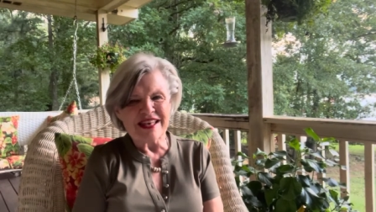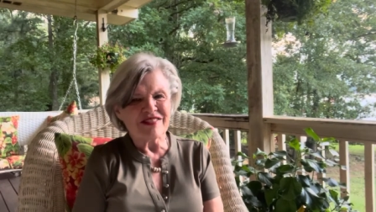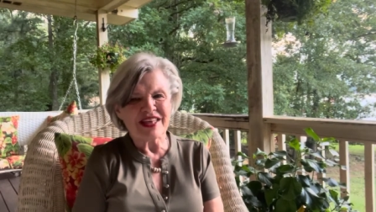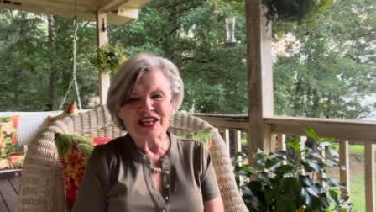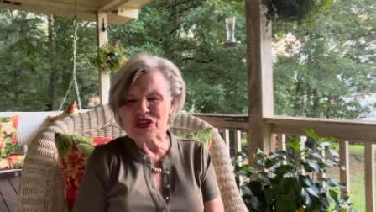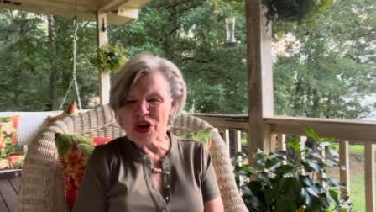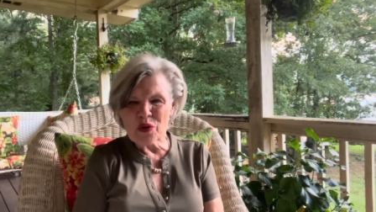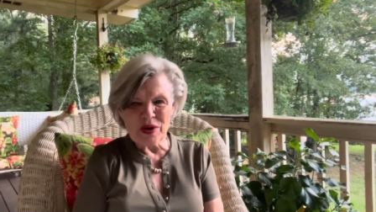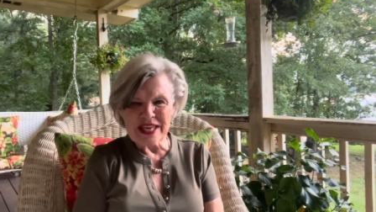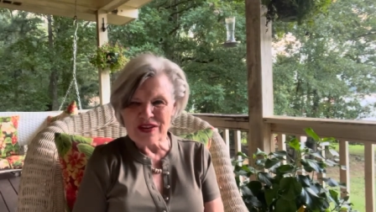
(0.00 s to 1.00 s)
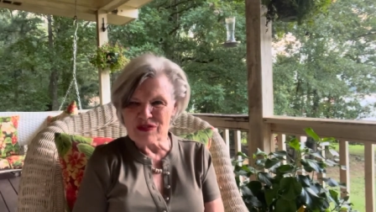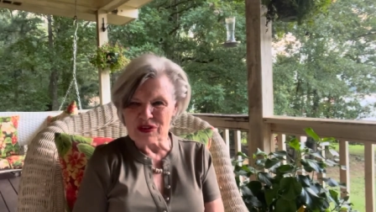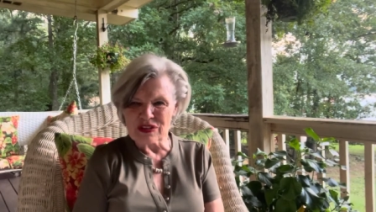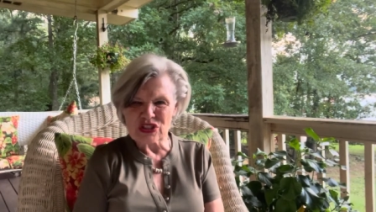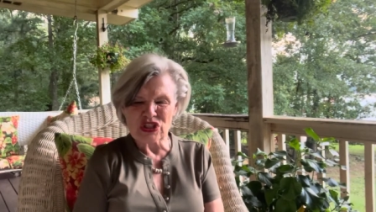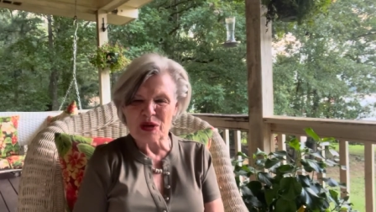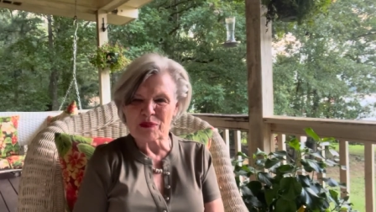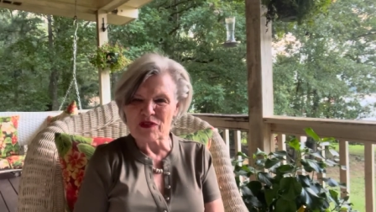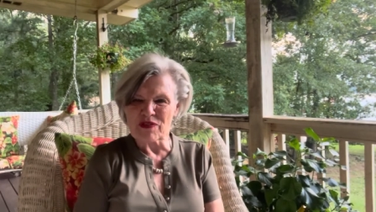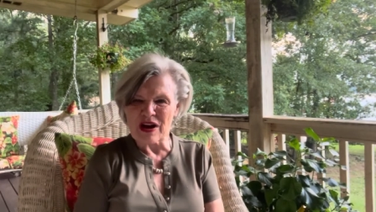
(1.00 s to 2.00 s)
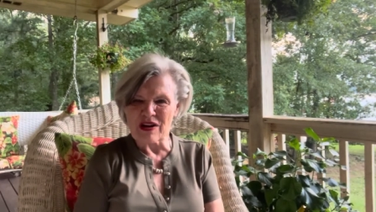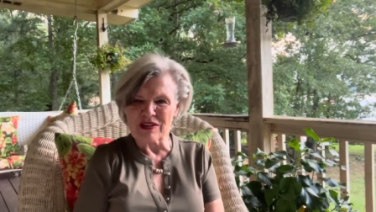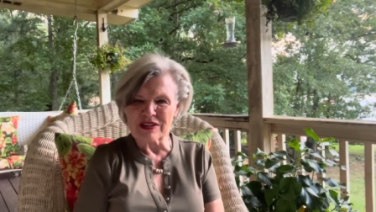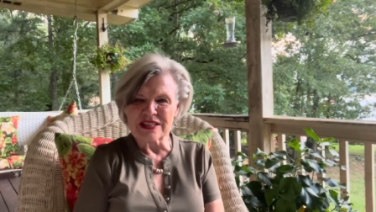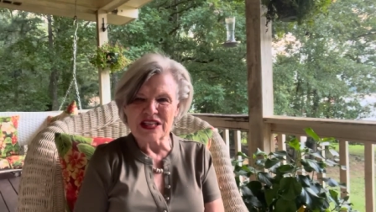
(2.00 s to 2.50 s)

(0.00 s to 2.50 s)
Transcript: that no evil shall befall